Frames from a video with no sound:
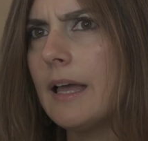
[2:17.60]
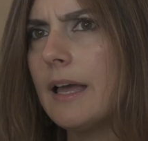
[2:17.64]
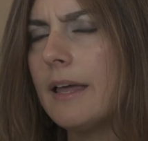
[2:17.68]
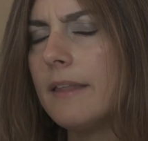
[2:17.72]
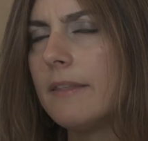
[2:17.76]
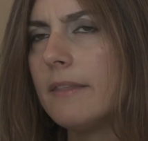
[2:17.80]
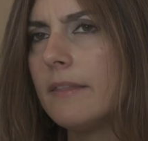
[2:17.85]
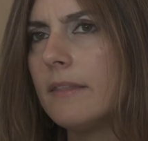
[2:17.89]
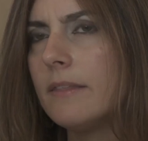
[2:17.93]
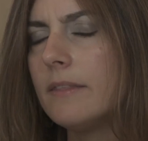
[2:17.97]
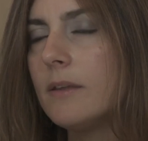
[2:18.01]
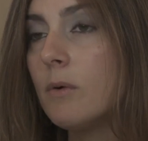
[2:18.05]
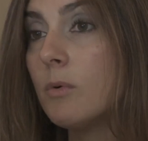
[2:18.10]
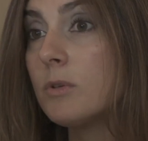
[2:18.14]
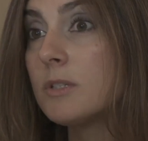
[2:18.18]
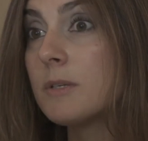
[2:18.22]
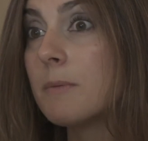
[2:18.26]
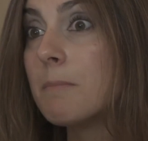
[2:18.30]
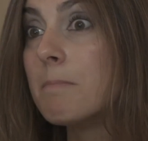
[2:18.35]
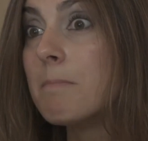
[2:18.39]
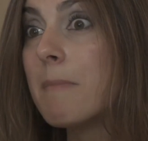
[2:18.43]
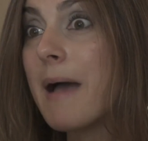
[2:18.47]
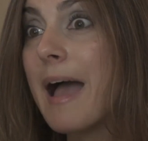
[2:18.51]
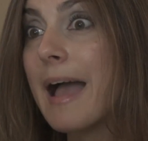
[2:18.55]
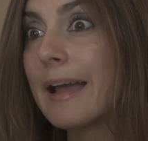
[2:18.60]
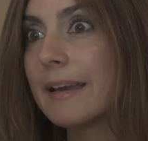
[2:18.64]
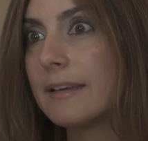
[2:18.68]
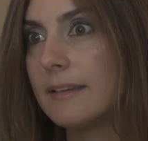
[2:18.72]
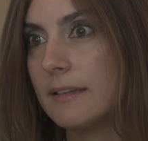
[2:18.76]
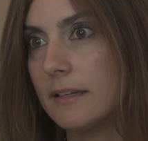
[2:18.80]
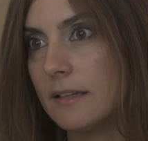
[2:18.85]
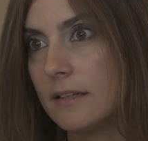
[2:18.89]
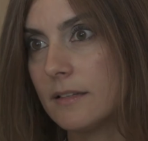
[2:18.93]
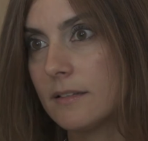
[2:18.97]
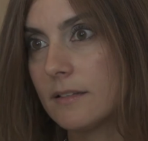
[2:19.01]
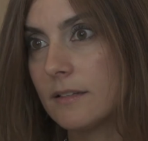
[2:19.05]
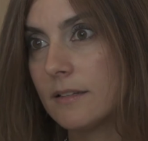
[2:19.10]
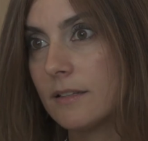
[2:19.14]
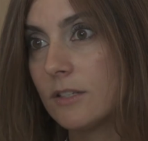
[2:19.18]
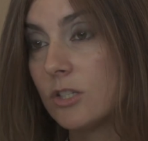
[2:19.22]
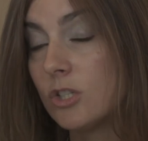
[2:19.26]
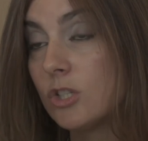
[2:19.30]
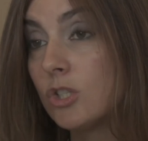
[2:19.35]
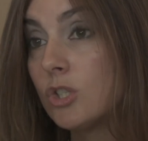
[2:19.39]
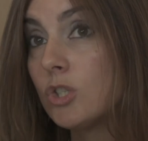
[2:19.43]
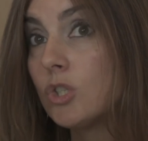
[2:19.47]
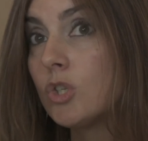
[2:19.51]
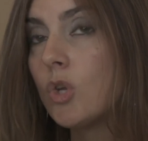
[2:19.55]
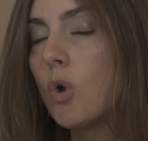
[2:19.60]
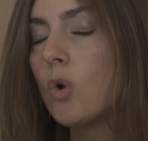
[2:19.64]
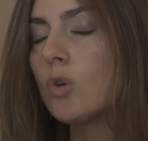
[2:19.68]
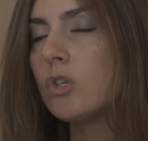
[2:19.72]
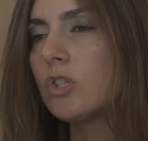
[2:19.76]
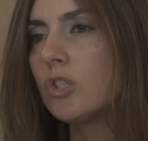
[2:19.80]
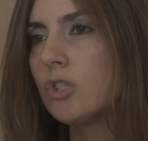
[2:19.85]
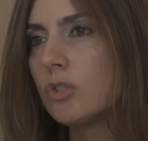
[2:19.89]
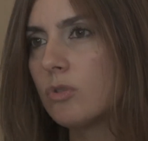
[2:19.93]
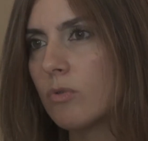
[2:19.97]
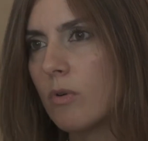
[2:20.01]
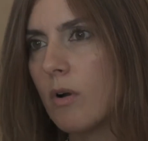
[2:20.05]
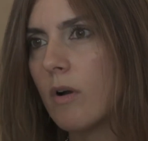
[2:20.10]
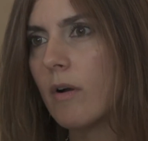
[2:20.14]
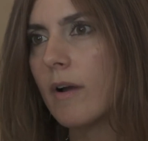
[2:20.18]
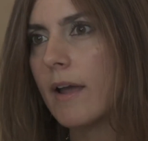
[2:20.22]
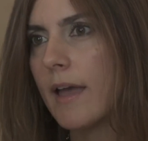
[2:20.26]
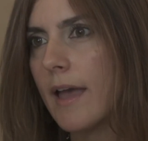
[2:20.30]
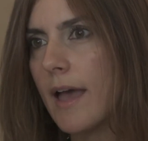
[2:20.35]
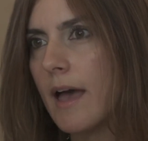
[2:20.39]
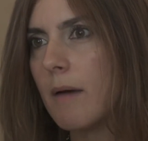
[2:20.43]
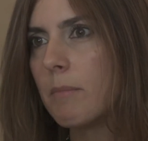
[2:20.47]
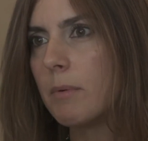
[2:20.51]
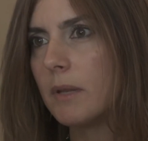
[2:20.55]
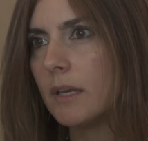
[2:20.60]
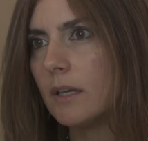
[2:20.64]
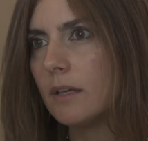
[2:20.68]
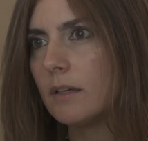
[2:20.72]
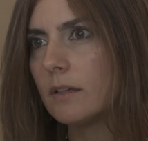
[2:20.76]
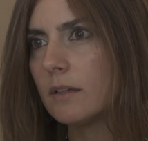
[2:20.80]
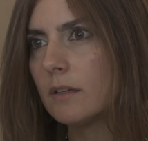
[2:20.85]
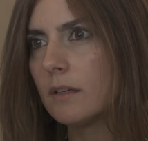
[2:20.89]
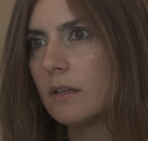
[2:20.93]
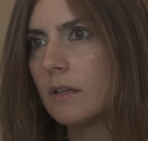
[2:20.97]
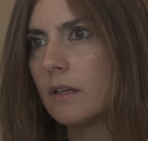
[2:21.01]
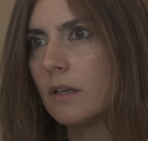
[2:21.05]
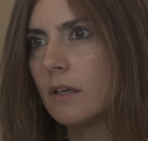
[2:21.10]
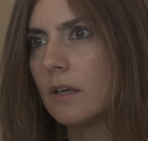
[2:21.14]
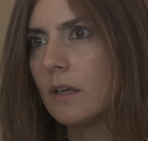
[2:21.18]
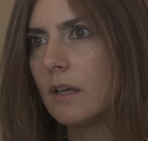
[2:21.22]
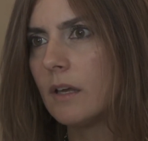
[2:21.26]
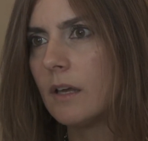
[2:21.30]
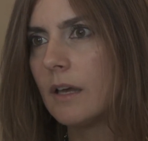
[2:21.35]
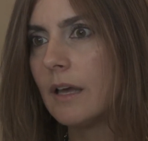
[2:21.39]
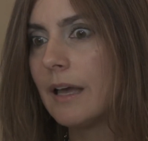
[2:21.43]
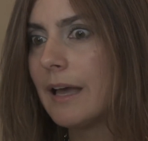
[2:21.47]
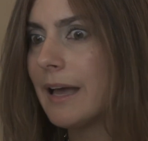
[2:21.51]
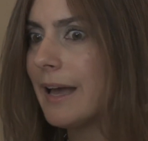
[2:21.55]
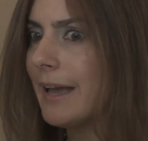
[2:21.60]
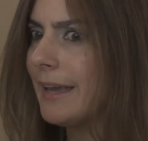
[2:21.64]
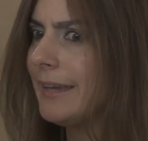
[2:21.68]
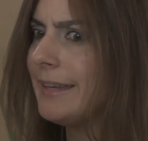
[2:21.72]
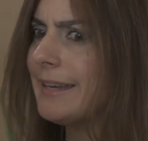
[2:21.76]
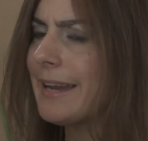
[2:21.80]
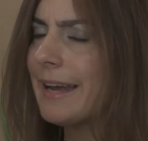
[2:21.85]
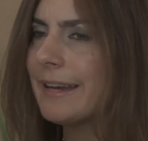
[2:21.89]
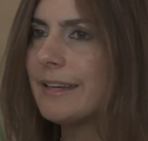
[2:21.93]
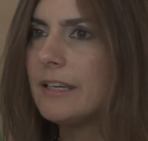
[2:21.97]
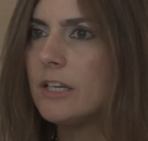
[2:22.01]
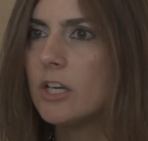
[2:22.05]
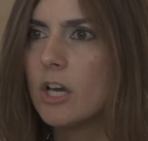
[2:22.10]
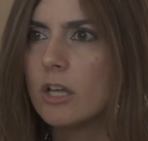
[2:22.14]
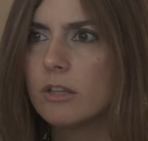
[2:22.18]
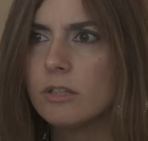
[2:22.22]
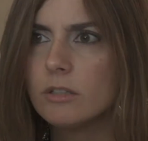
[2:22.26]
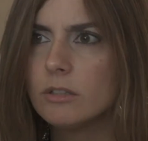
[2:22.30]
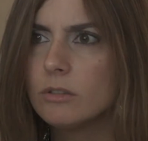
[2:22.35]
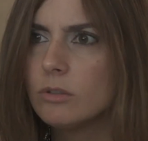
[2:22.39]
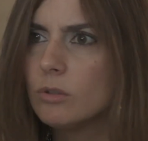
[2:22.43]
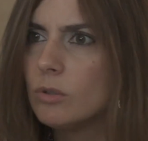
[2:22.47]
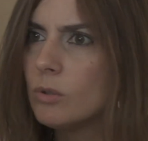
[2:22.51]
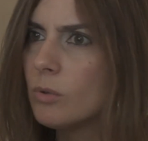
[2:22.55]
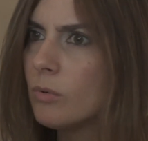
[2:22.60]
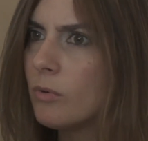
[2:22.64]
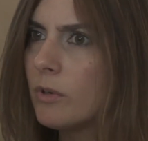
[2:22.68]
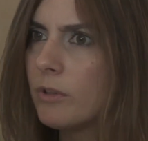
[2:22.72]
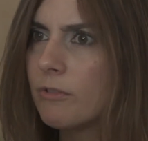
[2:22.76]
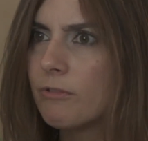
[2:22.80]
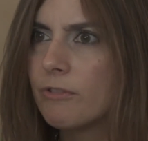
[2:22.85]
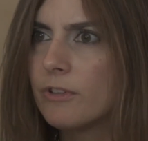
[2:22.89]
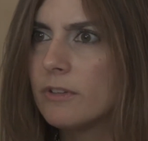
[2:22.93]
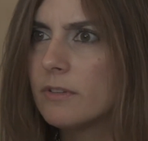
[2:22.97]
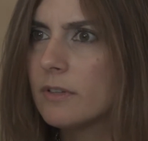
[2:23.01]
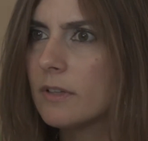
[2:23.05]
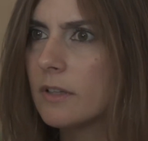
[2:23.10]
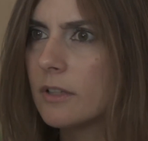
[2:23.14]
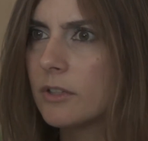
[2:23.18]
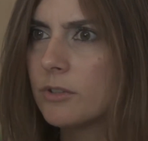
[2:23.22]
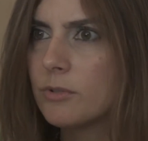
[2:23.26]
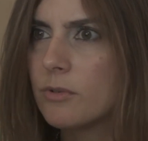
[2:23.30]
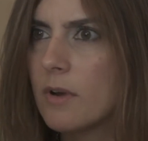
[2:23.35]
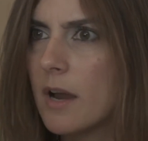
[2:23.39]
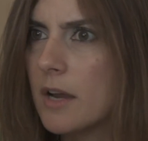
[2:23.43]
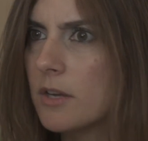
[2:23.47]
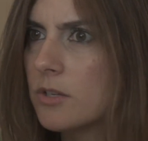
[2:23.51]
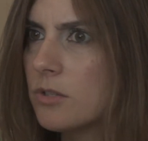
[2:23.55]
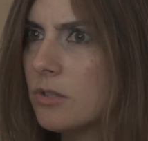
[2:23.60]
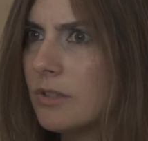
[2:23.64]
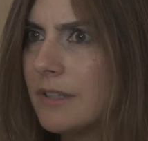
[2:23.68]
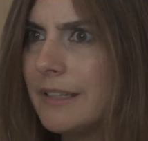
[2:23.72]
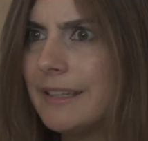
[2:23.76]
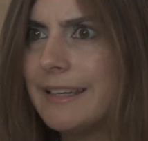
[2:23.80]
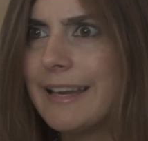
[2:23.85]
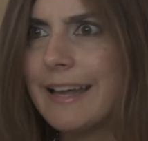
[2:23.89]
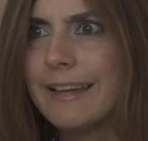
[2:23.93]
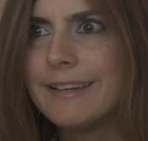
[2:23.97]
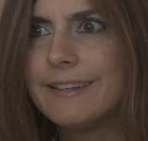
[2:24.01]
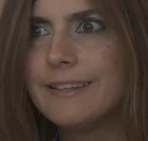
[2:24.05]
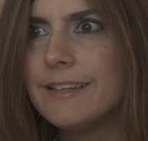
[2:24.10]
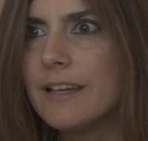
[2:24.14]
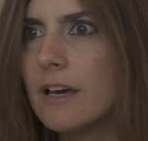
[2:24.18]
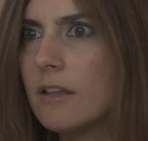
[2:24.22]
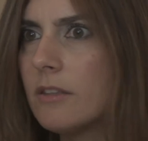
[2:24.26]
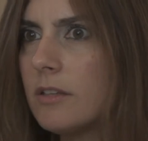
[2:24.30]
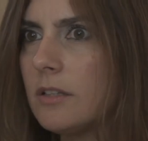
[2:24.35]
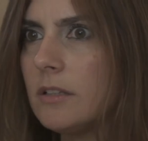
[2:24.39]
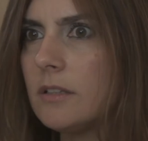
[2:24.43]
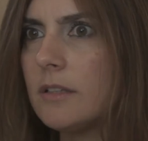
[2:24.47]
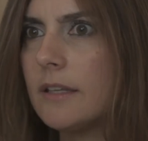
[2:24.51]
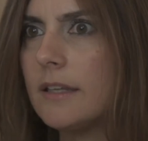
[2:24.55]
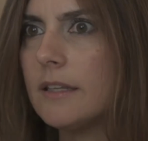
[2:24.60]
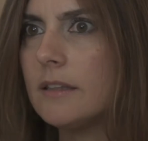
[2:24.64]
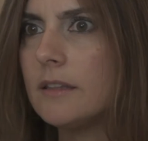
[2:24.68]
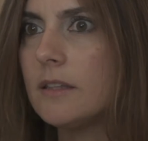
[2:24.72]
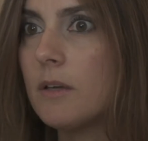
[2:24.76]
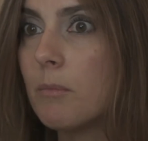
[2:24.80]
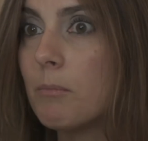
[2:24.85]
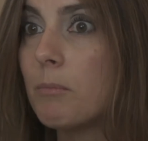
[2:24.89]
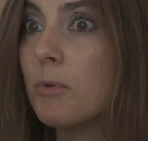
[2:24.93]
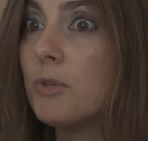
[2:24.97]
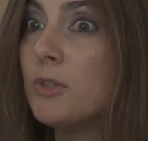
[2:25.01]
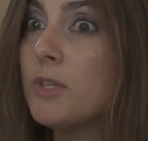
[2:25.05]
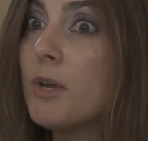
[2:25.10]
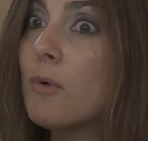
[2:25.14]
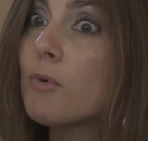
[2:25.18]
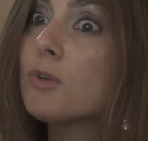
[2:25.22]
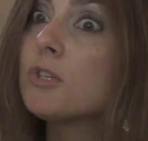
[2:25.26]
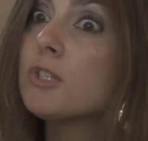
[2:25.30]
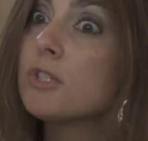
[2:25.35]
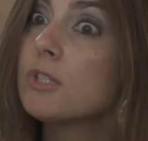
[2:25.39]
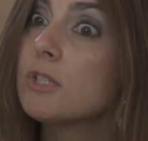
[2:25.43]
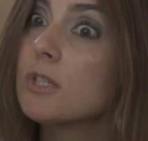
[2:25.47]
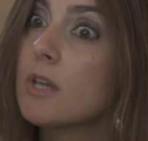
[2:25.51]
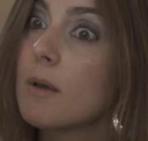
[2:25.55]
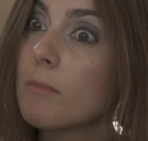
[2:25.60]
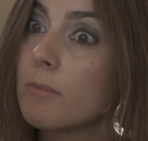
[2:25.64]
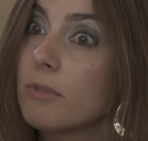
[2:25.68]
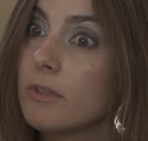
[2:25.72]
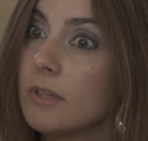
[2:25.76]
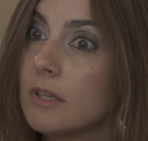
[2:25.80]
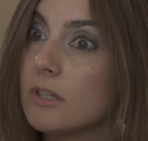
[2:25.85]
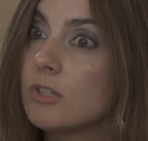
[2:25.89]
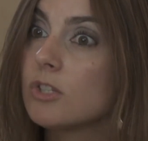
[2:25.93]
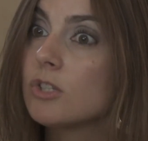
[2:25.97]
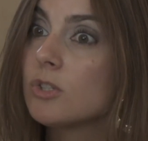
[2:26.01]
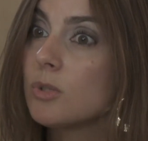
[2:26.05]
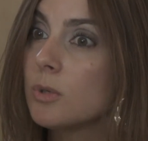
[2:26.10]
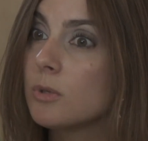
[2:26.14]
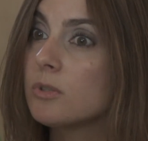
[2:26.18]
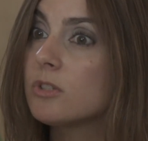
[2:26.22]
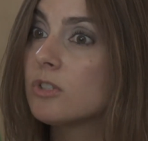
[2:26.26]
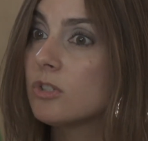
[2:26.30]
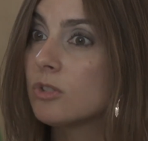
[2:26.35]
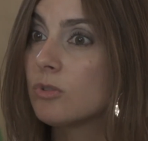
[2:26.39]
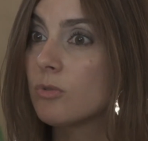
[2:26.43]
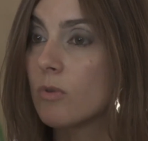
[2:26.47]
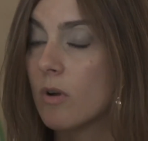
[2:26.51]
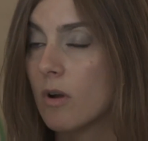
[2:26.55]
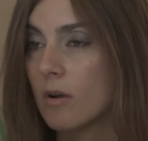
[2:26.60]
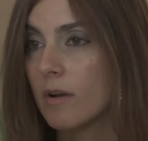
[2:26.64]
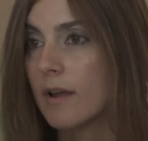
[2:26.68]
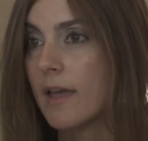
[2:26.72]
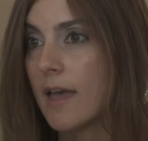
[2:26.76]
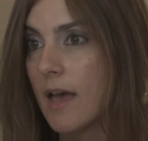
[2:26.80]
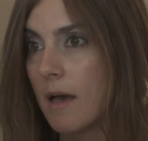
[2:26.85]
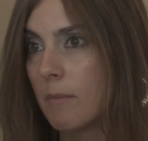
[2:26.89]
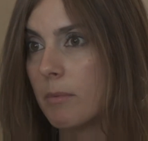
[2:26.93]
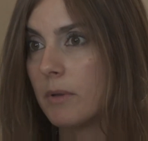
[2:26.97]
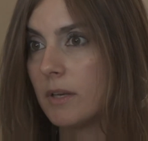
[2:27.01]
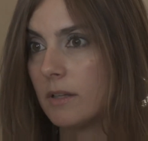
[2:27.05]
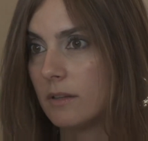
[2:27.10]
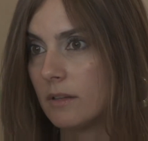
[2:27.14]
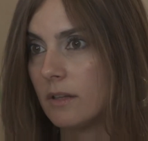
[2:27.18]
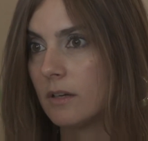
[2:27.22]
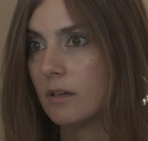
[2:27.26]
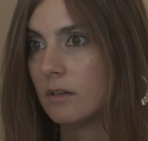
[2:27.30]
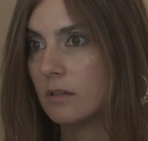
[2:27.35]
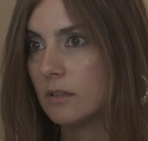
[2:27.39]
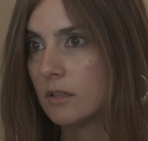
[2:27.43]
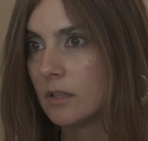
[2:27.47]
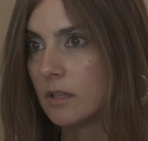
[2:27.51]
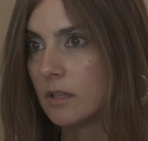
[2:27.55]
And there was a magnet so strong happening. It had nothing to do with physical attraction. It had nothing, but there was something so strong happening there.